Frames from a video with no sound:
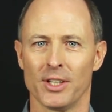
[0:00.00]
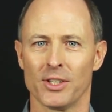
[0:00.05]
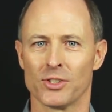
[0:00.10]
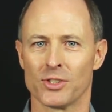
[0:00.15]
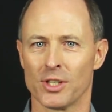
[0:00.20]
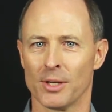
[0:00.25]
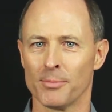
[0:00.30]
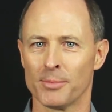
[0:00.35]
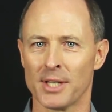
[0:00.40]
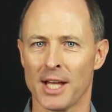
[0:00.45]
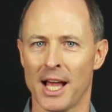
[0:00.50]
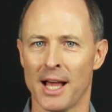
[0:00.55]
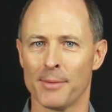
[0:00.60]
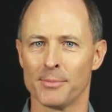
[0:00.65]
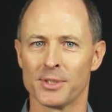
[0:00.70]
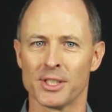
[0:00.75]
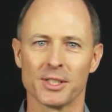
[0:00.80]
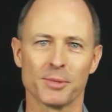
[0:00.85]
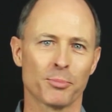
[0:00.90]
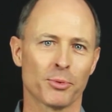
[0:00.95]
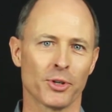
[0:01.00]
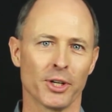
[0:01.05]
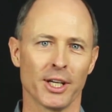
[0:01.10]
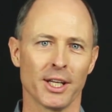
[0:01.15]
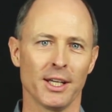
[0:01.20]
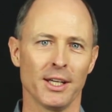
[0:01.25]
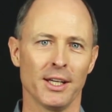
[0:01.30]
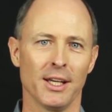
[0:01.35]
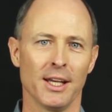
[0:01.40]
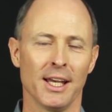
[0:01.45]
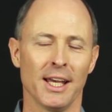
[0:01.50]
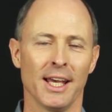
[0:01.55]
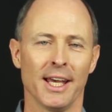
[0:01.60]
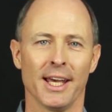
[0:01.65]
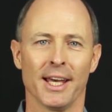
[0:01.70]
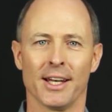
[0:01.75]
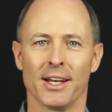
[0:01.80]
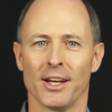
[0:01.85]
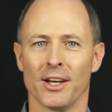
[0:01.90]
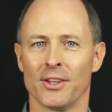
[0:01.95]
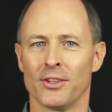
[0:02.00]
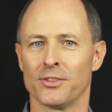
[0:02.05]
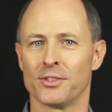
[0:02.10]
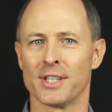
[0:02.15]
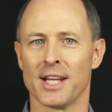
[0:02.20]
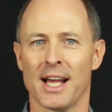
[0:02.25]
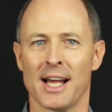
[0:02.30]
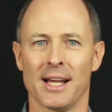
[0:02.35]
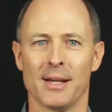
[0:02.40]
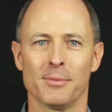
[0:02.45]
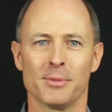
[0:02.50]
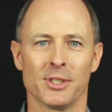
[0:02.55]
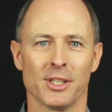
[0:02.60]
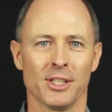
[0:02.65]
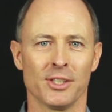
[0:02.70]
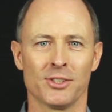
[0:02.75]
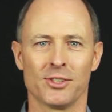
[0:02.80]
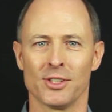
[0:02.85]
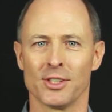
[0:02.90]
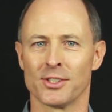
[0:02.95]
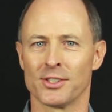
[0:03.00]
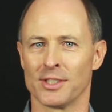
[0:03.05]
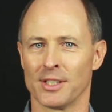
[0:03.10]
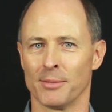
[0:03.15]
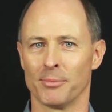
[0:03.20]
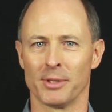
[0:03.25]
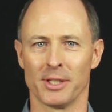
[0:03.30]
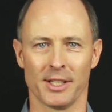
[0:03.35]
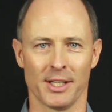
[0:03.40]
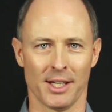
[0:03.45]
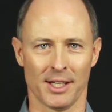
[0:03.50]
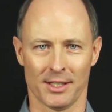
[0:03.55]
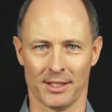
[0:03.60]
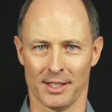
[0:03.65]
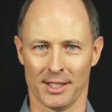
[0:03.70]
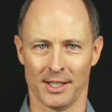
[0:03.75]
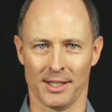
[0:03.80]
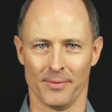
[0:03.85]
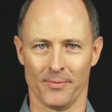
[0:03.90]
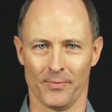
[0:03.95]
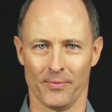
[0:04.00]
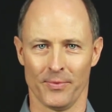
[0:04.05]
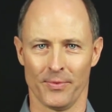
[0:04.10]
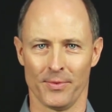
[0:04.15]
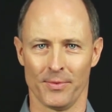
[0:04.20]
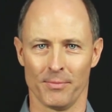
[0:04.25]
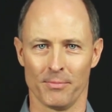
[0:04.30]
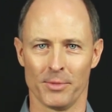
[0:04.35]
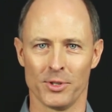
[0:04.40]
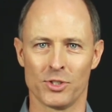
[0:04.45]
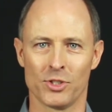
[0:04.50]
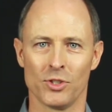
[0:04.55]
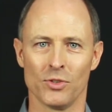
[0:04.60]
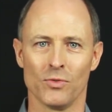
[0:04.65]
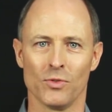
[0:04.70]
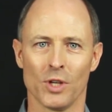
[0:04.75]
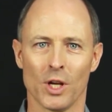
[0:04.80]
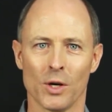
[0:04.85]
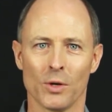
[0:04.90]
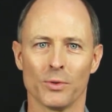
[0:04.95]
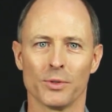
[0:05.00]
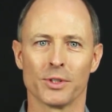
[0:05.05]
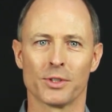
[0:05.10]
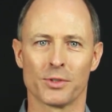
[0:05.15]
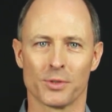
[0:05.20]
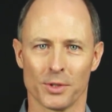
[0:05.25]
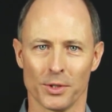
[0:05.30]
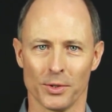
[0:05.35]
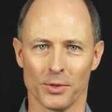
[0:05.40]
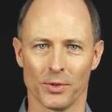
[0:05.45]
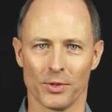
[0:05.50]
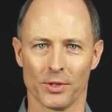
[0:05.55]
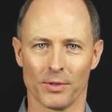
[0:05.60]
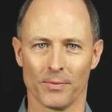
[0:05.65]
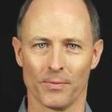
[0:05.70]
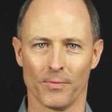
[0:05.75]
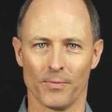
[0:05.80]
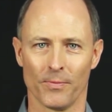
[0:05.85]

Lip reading: Sometimes it's pretty and other times it's just simply ugly. But you know the truth.